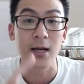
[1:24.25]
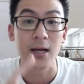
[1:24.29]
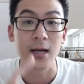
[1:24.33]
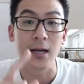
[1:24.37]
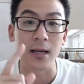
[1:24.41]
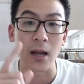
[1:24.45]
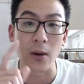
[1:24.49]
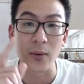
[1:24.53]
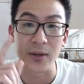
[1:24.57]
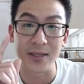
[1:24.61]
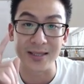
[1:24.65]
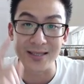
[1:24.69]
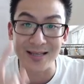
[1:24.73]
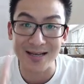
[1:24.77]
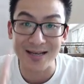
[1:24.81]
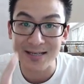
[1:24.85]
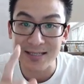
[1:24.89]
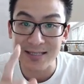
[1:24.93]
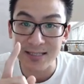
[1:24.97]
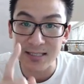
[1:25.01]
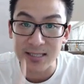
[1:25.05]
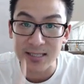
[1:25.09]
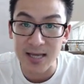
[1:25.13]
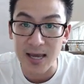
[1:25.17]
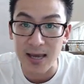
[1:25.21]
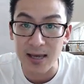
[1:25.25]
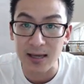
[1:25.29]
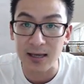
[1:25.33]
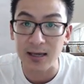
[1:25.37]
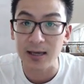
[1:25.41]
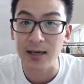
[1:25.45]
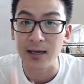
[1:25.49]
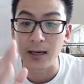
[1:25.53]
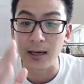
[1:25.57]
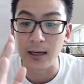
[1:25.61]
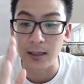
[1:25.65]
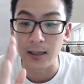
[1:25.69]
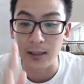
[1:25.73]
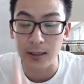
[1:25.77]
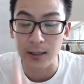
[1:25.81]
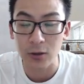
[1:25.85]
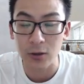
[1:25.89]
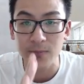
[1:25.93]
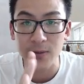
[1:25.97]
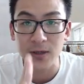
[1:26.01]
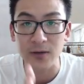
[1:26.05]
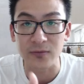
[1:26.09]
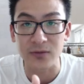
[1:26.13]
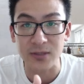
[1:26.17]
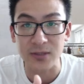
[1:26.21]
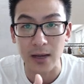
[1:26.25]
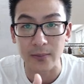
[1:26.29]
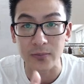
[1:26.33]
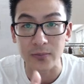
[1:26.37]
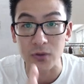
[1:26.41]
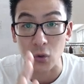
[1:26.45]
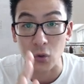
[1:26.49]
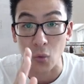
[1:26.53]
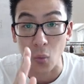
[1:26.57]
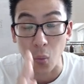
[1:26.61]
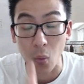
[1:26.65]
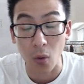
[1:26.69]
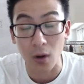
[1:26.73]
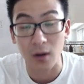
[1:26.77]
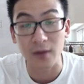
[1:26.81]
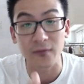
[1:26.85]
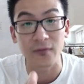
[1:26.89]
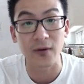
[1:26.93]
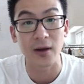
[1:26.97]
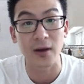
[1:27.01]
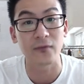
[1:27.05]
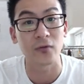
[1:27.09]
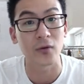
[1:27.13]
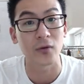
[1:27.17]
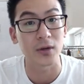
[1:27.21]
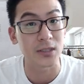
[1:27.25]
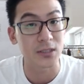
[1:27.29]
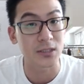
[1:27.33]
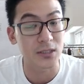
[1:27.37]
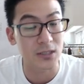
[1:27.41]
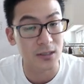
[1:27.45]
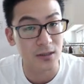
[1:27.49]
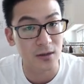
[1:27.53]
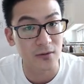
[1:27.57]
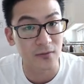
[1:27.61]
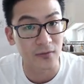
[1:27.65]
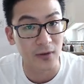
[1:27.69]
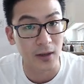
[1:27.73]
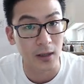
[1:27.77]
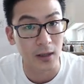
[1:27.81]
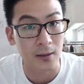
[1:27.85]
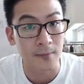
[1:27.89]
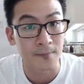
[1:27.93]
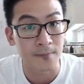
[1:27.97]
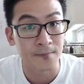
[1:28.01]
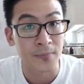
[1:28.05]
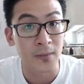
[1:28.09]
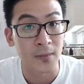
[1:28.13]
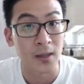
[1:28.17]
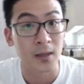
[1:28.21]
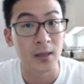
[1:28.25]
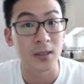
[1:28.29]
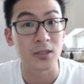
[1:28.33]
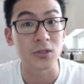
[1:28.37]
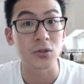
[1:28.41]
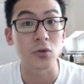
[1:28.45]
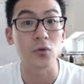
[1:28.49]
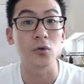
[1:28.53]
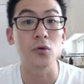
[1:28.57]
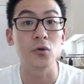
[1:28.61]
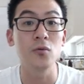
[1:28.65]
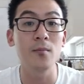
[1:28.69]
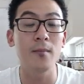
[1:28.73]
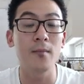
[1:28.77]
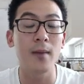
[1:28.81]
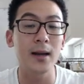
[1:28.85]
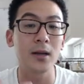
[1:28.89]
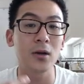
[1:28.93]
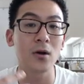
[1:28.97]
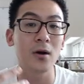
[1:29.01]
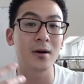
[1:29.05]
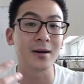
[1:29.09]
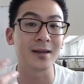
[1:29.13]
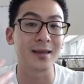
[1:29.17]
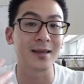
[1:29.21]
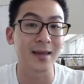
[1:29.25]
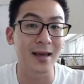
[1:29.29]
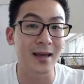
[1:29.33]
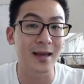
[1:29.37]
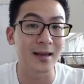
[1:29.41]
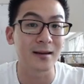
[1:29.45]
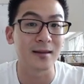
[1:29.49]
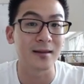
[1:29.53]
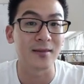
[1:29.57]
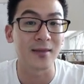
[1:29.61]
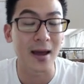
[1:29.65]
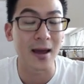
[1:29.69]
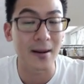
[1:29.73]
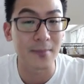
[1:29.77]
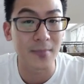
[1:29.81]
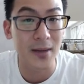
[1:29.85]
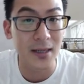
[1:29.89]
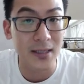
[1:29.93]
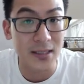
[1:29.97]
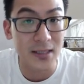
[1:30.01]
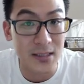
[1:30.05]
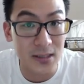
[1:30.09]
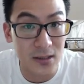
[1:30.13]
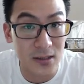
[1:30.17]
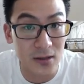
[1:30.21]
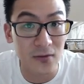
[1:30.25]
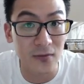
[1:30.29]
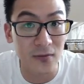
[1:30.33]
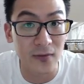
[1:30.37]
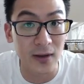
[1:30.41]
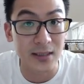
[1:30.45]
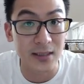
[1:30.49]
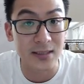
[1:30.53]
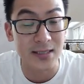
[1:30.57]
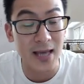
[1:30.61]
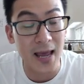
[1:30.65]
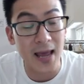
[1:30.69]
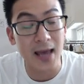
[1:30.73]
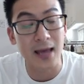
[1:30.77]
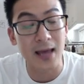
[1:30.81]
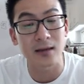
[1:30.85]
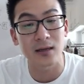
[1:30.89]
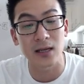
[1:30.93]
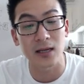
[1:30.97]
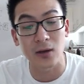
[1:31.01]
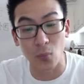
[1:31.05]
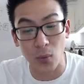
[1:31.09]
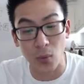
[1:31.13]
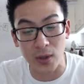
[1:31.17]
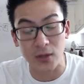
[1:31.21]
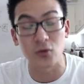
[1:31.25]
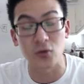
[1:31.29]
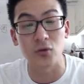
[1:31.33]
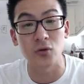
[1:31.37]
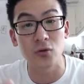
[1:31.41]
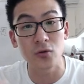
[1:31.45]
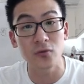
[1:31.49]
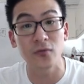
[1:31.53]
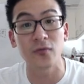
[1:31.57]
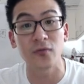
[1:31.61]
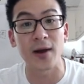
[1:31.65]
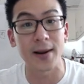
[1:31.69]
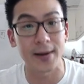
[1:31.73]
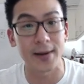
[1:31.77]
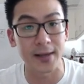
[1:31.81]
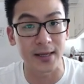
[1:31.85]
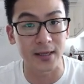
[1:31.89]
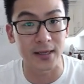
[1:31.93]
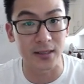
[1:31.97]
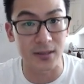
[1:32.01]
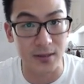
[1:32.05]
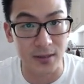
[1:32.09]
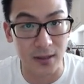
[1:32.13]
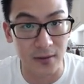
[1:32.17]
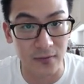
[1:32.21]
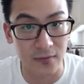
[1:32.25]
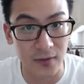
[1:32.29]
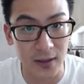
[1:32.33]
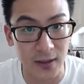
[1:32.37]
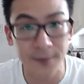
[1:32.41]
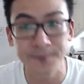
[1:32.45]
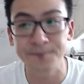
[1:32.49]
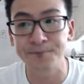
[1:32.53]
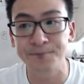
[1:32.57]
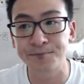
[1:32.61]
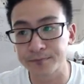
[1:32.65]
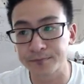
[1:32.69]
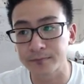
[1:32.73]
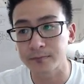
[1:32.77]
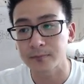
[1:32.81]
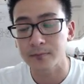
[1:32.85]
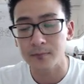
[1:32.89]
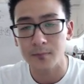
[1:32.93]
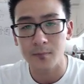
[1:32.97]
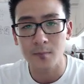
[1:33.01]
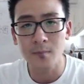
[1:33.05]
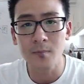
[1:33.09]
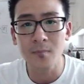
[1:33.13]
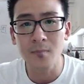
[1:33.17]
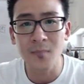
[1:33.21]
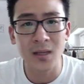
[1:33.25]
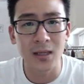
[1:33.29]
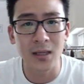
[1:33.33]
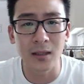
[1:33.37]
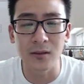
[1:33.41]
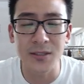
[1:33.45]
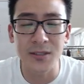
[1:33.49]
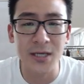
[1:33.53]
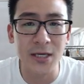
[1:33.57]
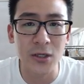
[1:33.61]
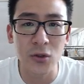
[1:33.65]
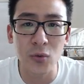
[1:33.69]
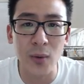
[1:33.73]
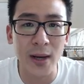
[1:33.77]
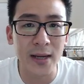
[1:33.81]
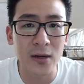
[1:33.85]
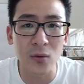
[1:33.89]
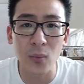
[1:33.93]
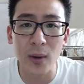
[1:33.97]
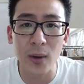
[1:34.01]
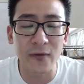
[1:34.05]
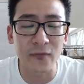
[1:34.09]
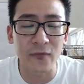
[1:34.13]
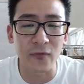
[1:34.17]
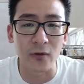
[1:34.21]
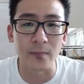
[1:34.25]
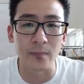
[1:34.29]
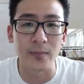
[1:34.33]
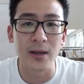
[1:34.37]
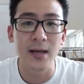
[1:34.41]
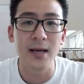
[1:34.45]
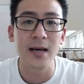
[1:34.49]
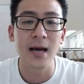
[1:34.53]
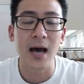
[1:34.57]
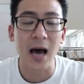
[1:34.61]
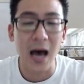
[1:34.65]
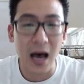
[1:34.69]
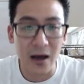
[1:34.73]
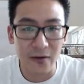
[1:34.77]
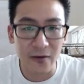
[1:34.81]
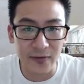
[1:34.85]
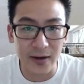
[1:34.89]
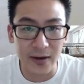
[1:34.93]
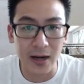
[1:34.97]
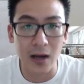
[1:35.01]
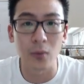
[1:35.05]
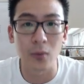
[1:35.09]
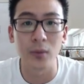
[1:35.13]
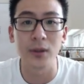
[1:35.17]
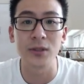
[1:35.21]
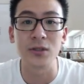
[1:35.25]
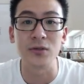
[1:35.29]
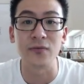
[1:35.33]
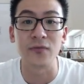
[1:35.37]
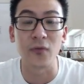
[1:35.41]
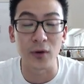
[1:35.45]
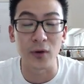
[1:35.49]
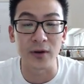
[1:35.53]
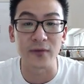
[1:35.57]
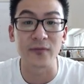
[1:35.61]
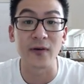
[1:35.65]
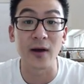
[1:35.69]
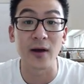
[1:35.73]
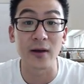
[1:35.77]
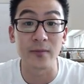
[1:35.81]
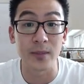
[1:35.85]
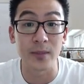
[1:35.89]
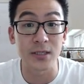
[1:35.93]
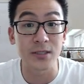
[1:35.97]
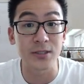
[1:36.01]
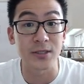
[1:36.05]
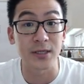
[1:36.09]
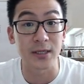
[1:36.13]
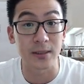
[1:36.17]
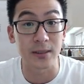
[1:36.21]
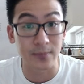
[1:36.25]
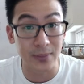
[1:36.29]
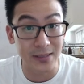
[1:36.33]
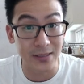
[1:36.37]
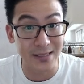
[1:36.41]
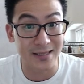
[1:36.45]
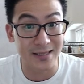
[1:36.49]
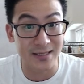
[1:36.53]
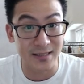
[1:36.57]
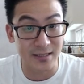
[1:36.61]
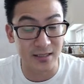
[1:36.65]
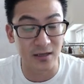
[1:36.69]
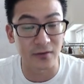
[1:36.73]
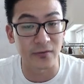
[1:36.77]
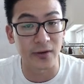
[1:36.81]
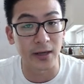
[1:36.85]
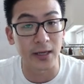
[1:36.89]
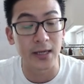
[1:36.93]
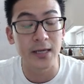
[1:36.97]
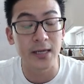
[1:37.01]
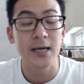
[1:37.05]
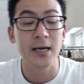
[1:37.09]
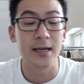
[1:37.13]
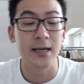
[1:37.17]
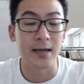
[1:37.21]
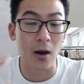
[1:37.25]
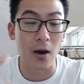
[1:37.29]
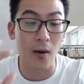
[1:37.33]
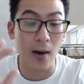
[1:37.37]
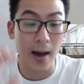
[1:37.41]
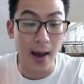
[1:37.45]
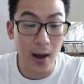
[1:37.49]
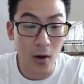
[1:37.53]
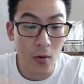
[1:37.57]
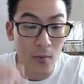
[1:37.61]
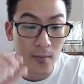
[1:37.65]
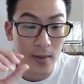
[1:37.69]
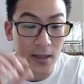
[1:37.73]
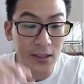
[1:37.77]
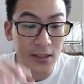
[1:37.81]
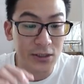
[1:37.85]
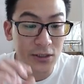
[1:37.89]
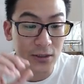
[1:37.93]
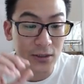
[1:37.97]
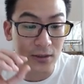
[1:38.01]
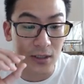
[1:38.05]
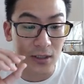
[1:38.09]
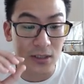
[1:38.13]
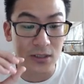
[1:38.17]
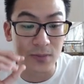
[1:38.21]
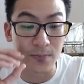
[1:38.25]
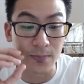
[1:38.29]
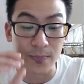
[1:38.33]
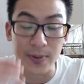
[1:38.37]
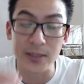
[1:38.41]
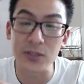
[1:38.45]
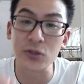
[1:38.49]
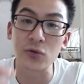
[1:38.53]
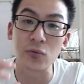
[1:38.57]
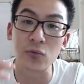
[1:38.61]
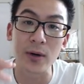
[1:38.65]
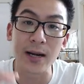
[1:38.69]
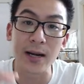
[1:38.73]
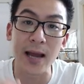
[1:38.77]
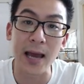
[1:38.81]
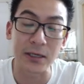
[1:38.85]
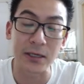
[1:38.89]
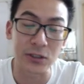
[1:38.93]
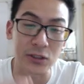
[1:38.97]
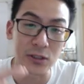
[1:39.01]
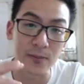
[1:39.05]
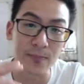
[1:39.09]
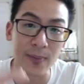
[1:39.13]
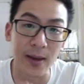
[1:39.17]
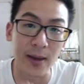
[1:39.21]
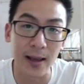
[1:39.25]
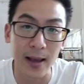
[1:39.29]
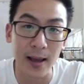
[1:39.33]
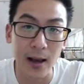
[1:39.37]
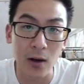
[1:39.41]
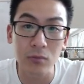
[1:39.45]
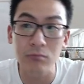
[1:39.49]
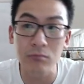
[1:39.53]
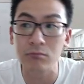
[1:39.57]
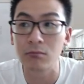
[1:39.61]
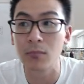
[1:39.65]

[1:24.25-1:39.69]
Now it does take a little bit of time to qualify for each survey, so you might not get that many surveys. And when you do finally get a survey, it'll take you anywhere from half an hour to forty-five minutes to complete the survey. Now, how much does BizRate actually pay out?